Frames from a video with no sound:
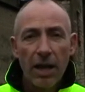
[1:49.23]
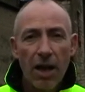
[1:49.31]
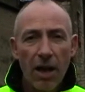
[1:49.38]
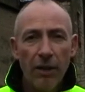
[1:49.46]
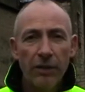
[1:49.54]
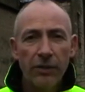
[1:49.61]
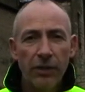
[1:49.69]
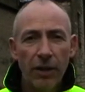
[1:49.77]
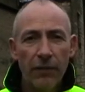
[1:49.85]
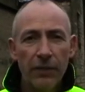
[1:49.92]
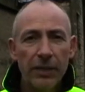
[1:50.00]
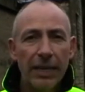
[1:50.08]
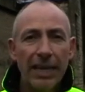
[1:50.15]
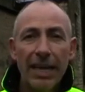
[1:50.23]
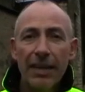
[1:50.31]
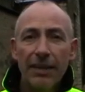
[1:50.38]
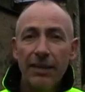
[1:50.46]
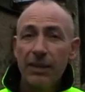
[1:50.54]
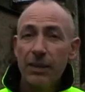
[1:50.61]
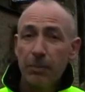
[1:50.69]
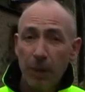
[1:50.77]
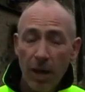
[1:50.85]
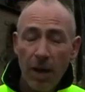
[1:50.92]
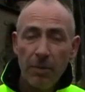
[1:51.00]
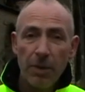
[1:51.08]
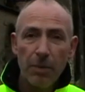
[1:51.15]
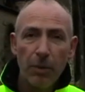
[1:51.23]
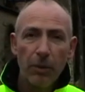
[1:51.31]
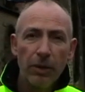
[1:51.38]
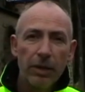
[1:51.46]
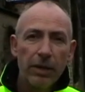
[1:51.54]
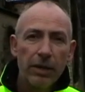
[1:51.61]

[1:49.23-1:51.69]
hard surfacing that's permeable